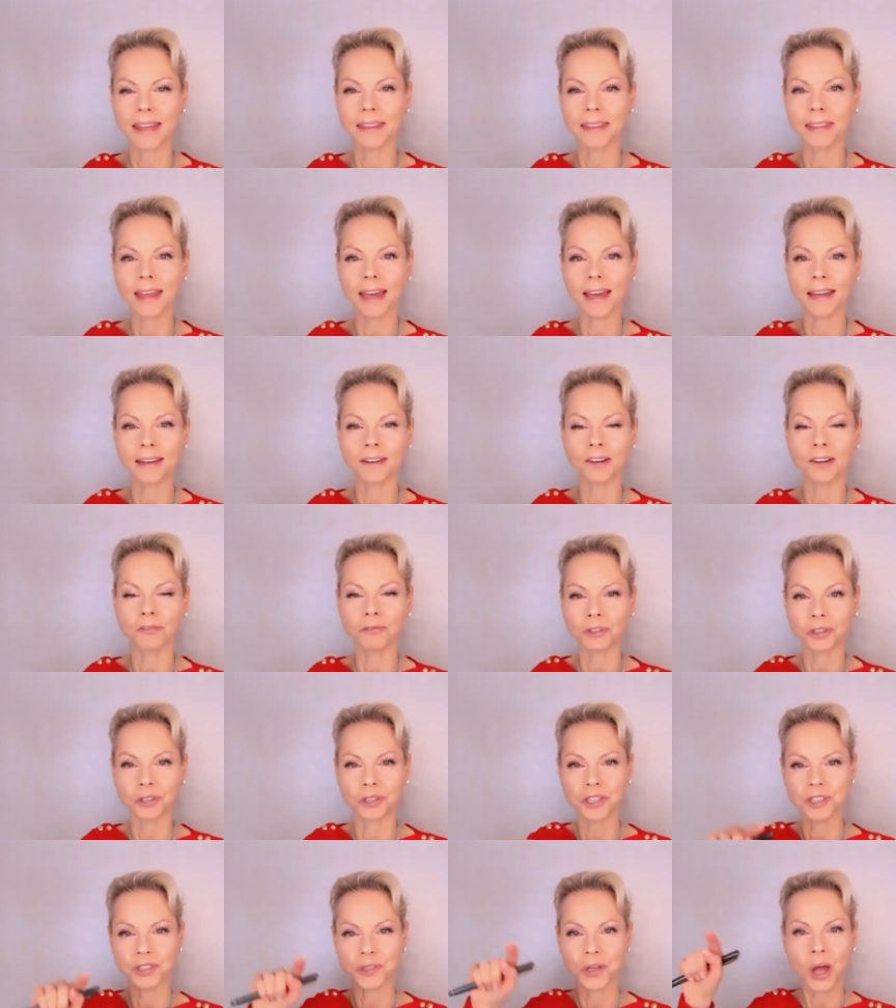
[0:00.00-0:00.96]
And then, of
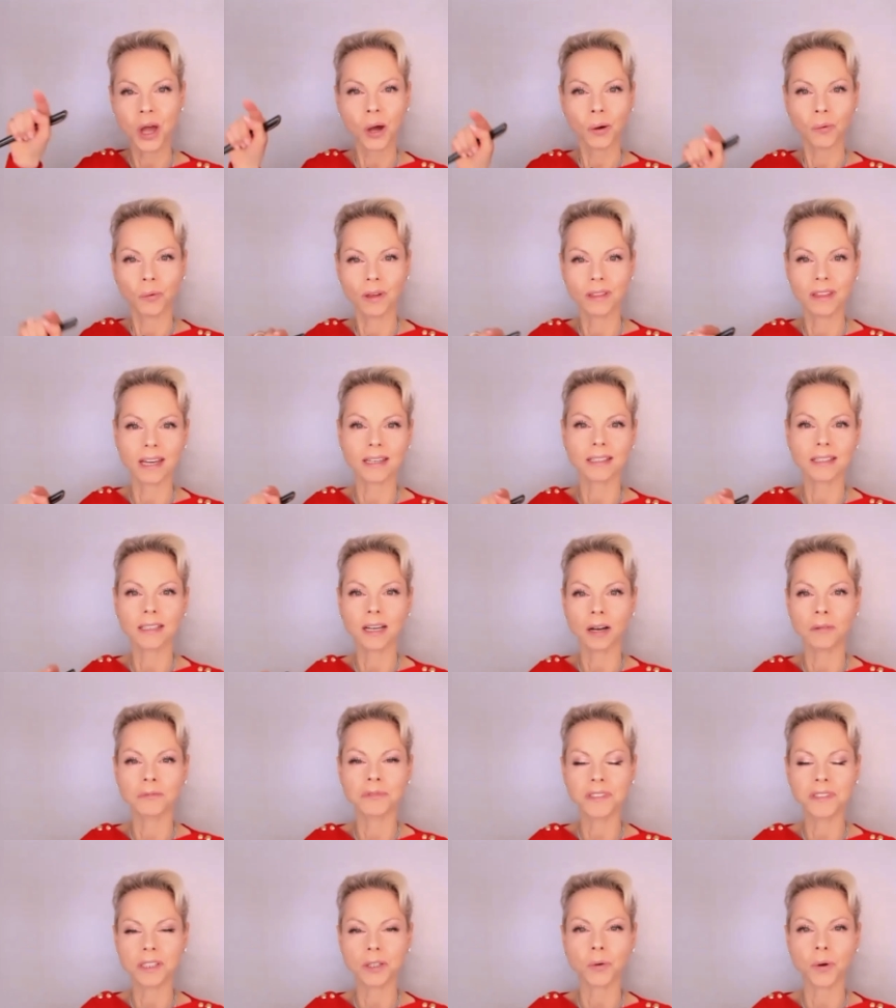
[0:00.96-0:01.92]
course, with that
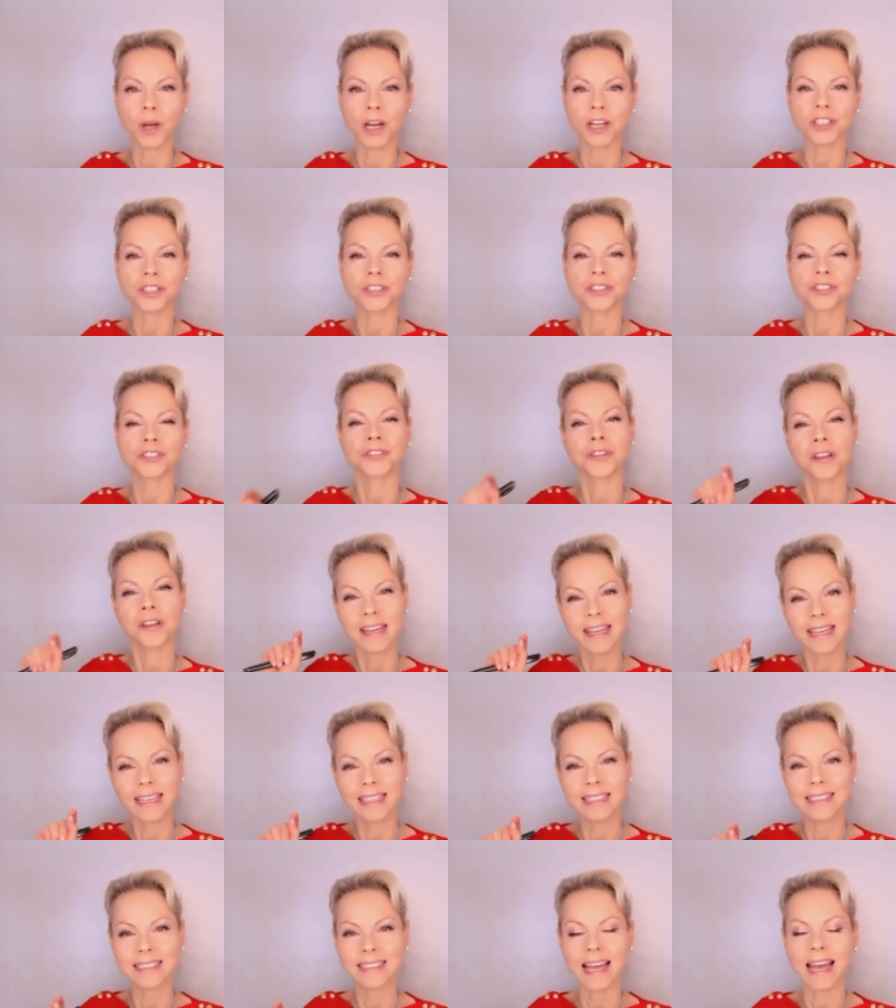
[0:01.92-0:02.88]
comes the question,
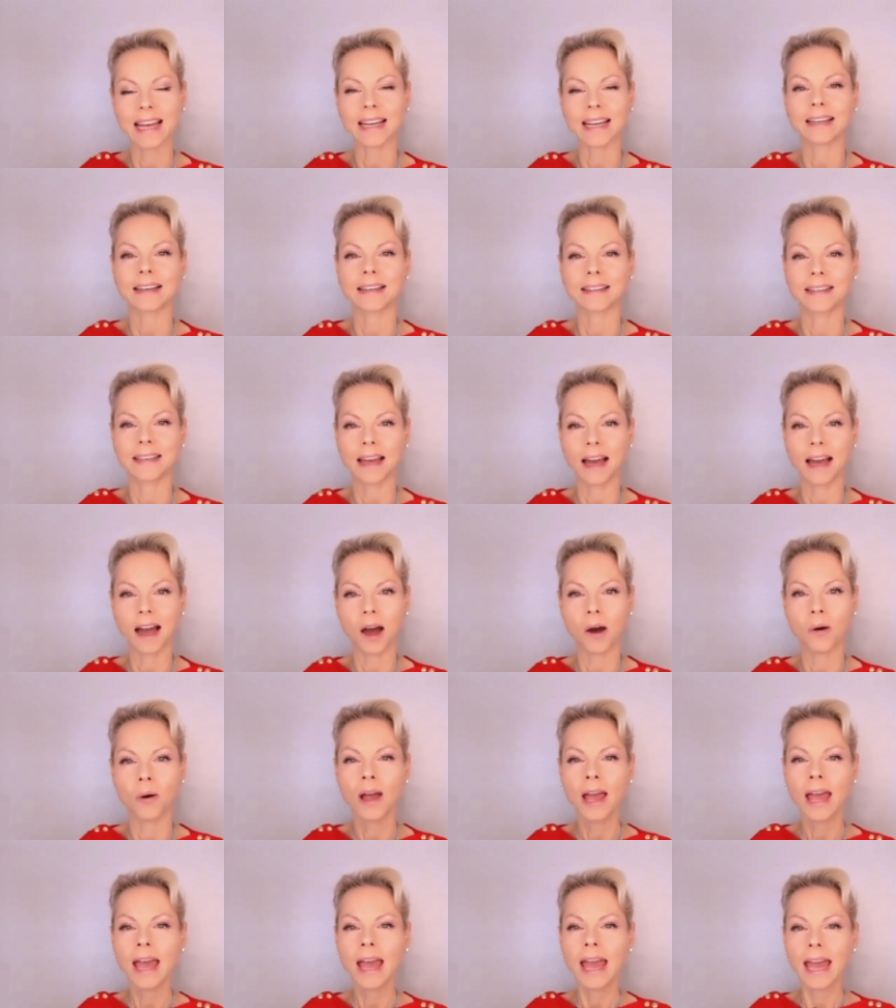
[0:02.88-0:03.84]
exactly
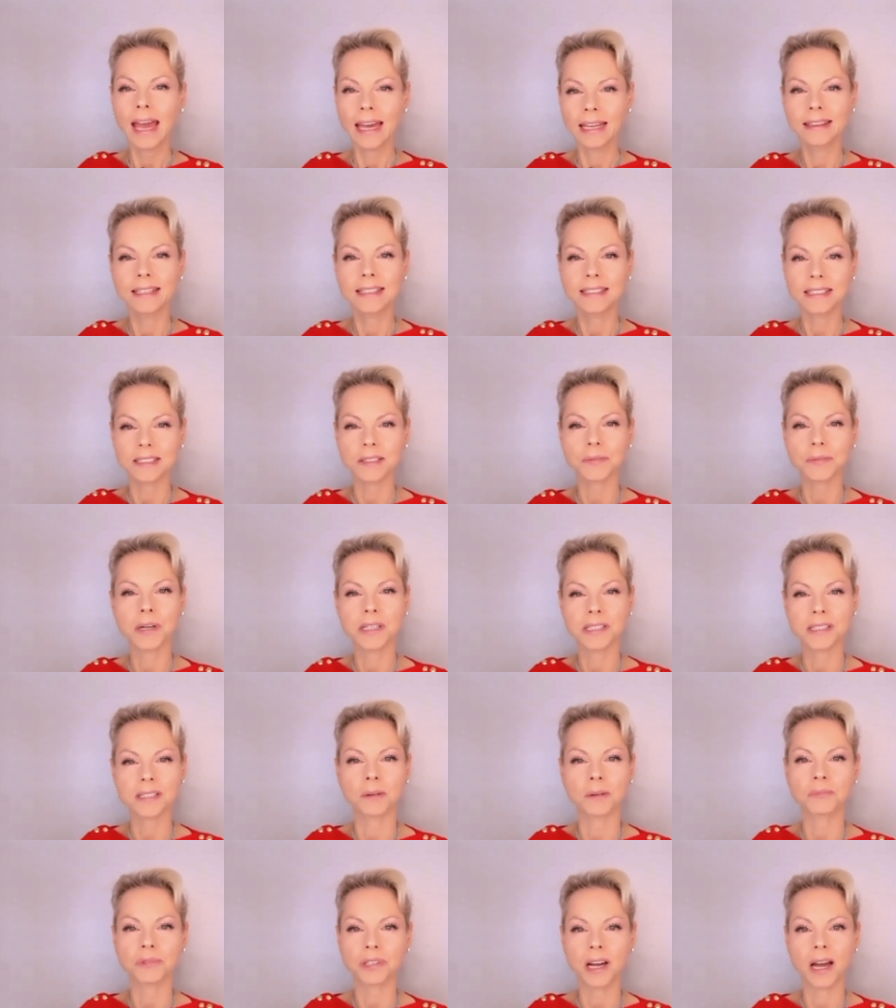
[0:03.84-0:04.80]
how. And this is where
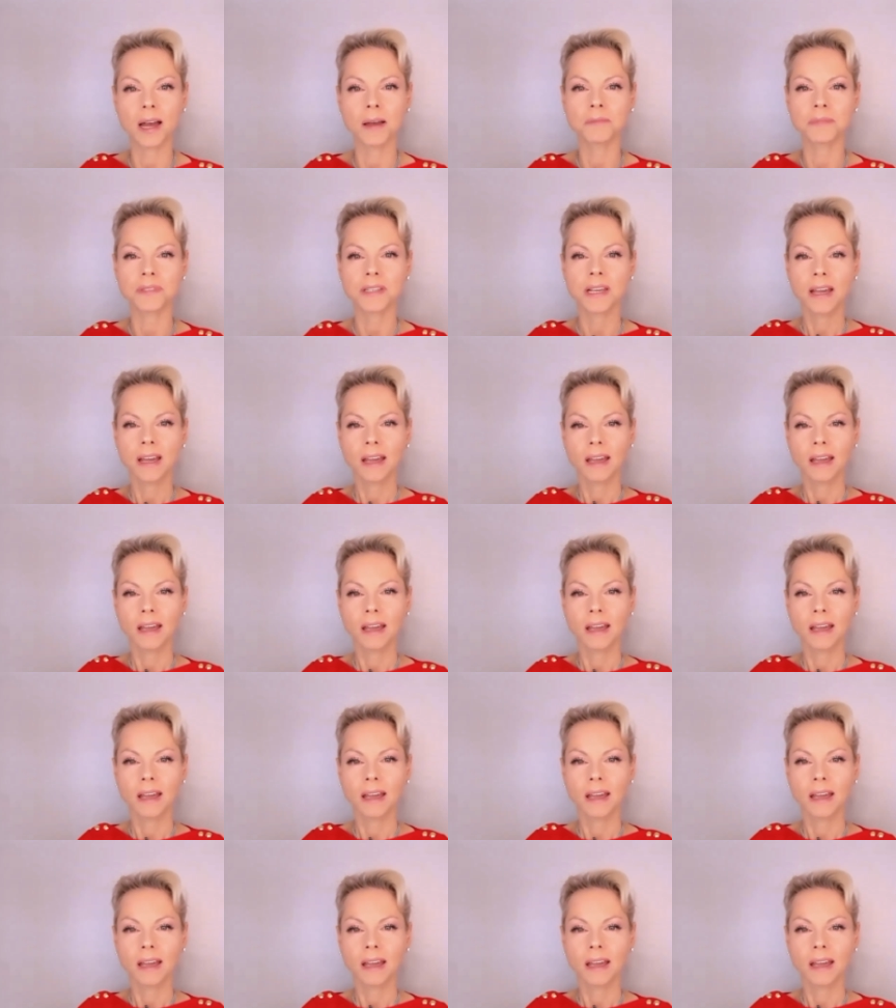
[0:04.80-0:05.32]
sometimes